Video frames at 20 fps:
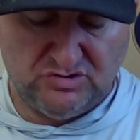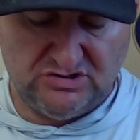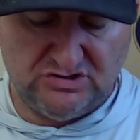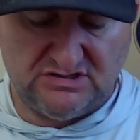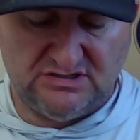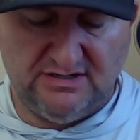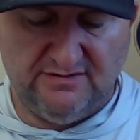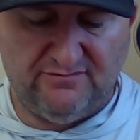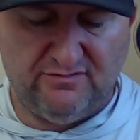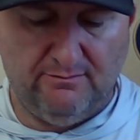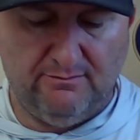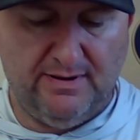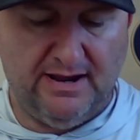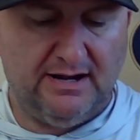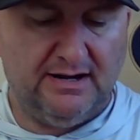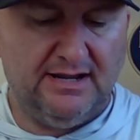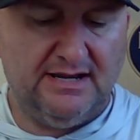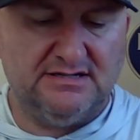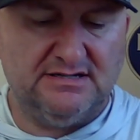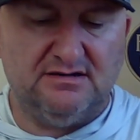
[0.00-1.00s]
just different
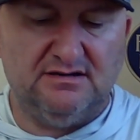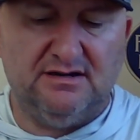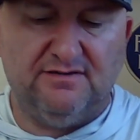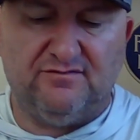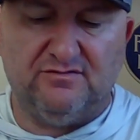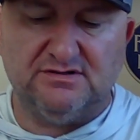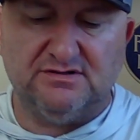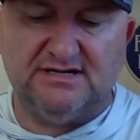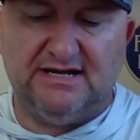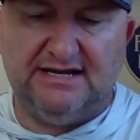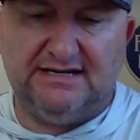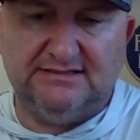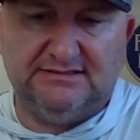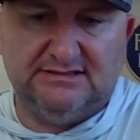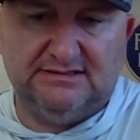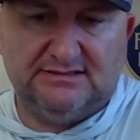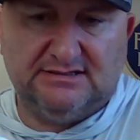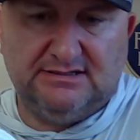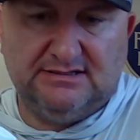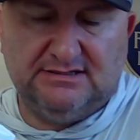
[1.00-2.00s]
band-aids of different
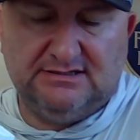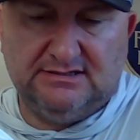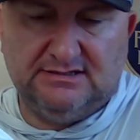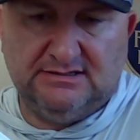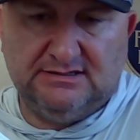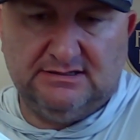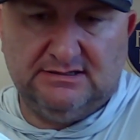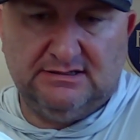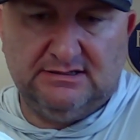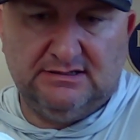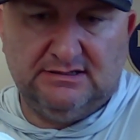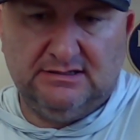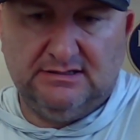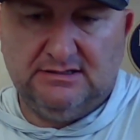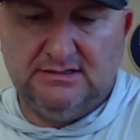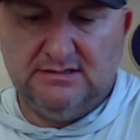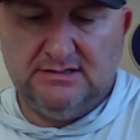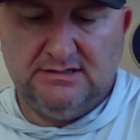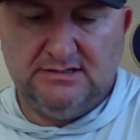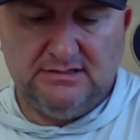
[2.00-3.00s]
sizes.
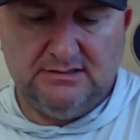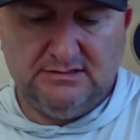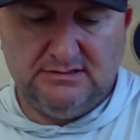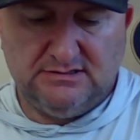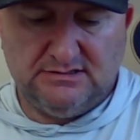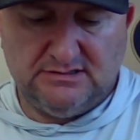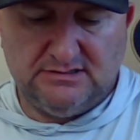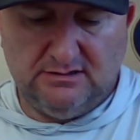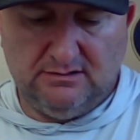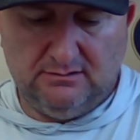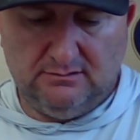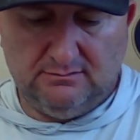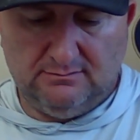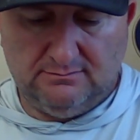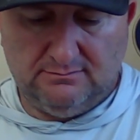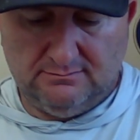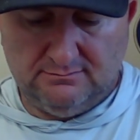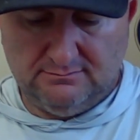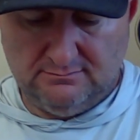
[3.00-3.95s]
So